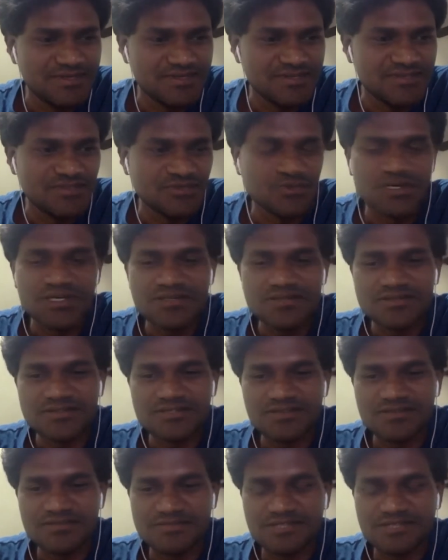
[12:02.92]
So what
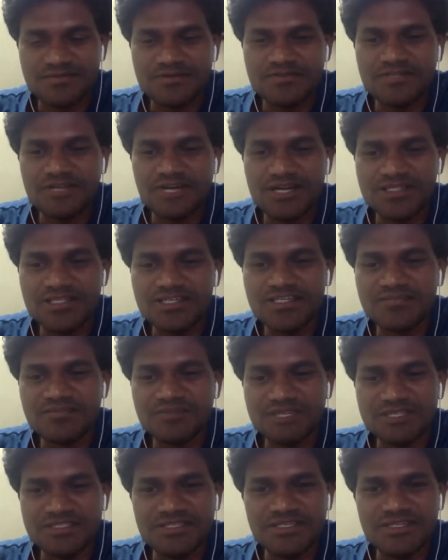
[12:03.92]
some of the author he
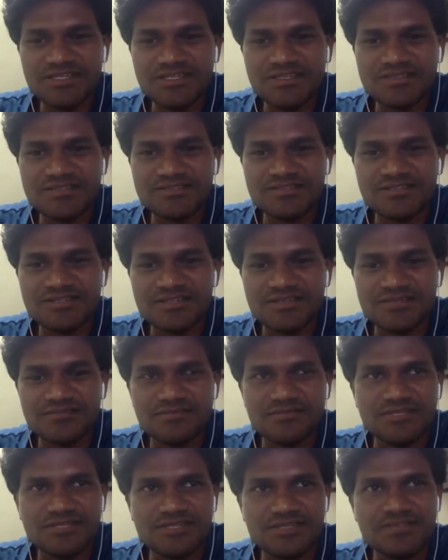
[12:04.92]
mentioned is
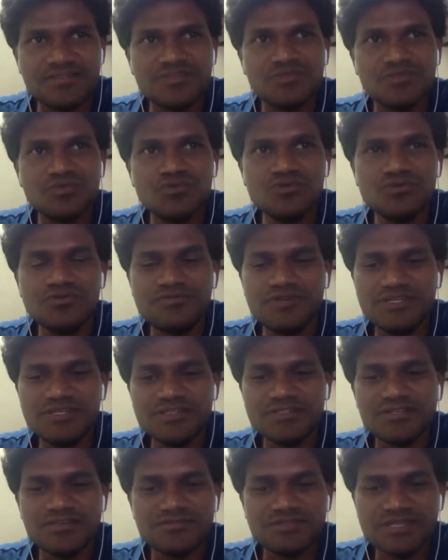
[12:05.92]
there is a two
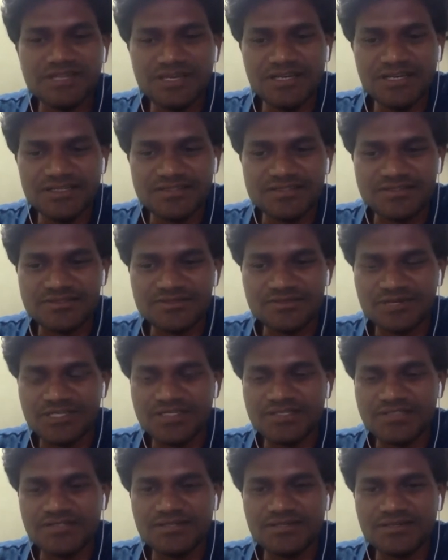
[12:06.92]
phases of English. One
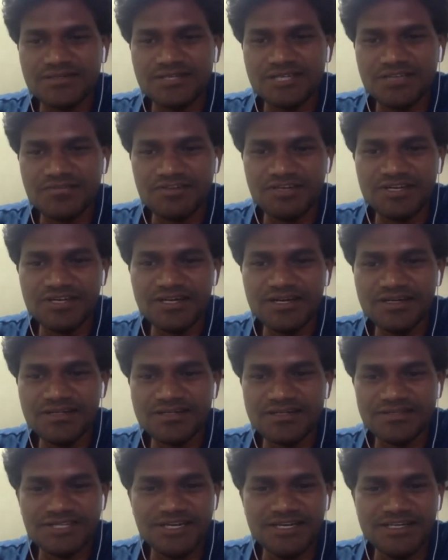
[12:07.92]
is the
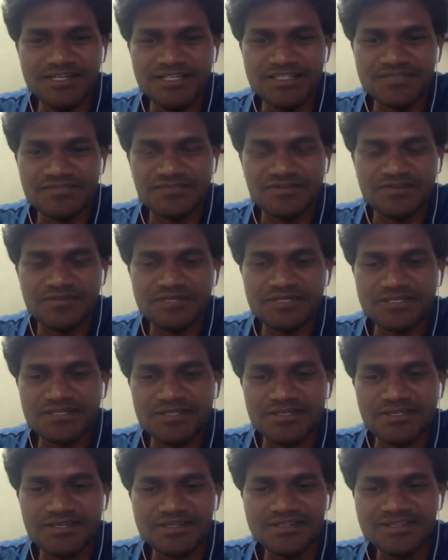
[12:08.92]
difficult sentence
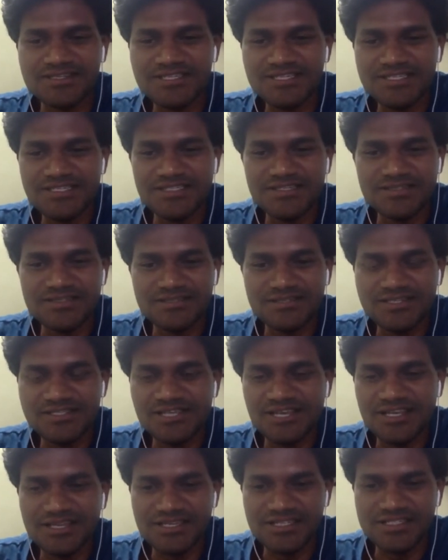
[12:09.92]
formation and the
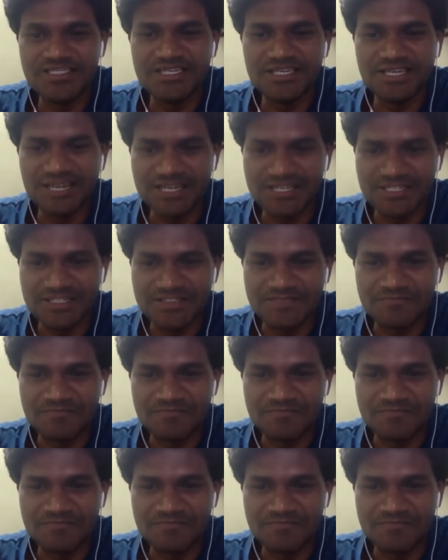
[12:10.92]
easy English.